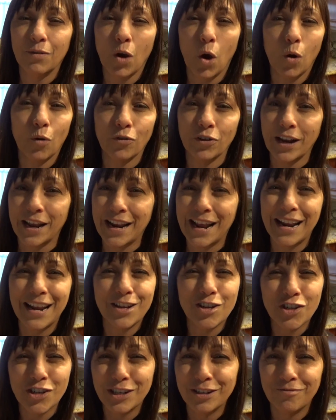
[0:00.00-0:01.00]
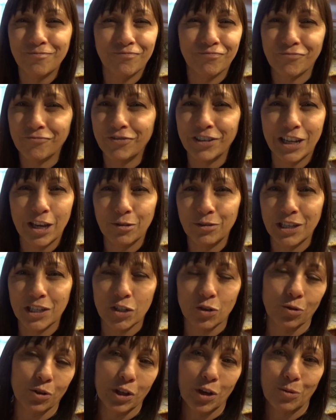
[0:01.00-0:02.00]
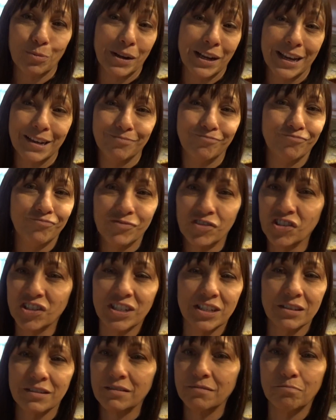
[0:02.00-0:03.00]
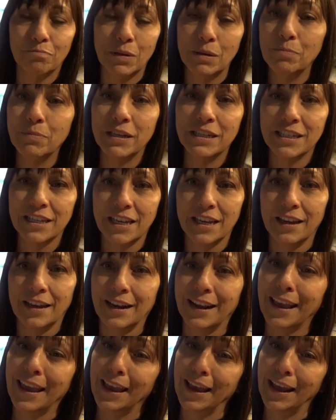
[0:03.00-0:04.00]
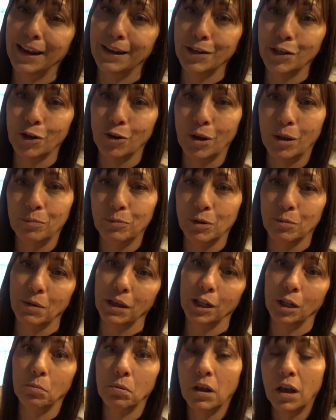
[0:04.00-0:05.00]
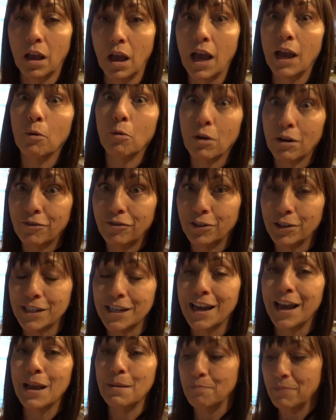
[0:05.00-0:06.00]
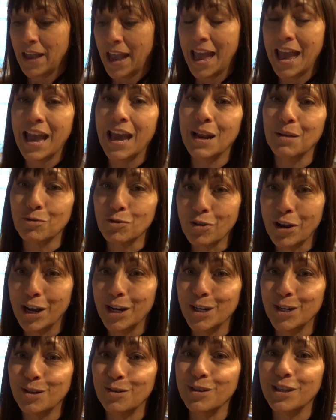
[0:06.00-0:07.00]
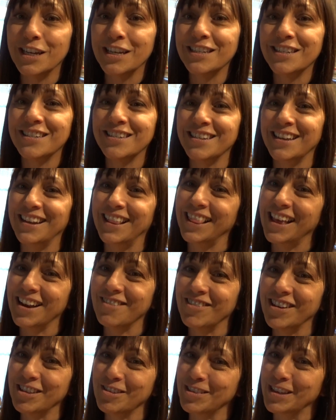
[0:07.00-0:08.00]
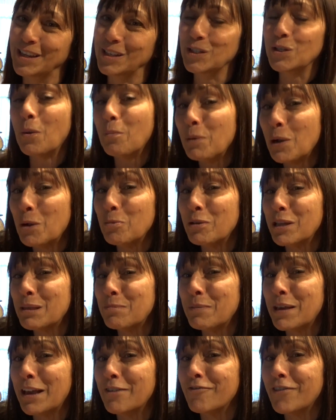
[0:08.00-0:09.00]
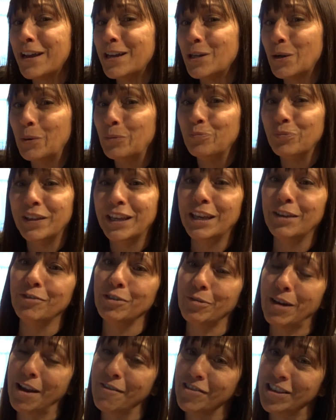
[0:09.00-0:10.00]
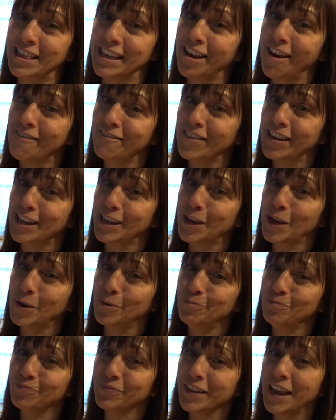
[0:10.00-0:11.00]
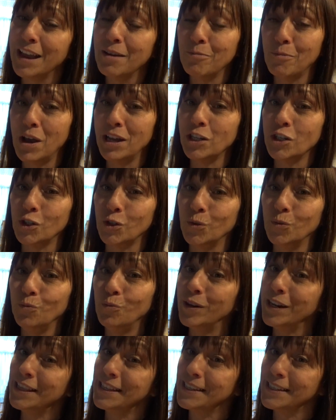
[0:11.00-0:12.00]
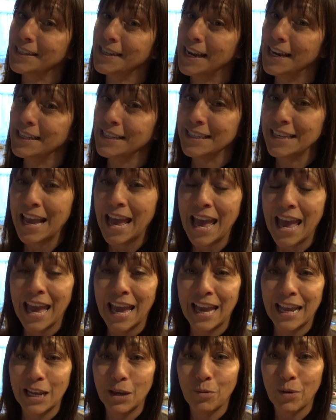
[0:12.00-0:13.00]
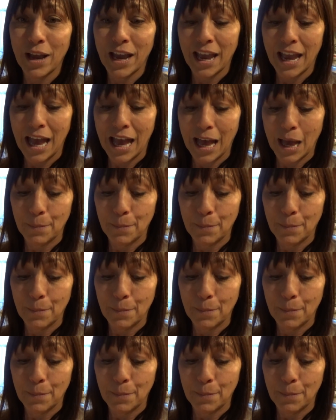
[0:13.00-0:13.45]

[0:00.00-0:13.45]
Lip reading: overnight. And I should have videoed this earlier, but I just been busy. And again, I'll do my little plug. I work full time, and I'm trying to do this and a lot of other things. So bear with me if I don't give you everything on video. I want to one of these days. Anyway,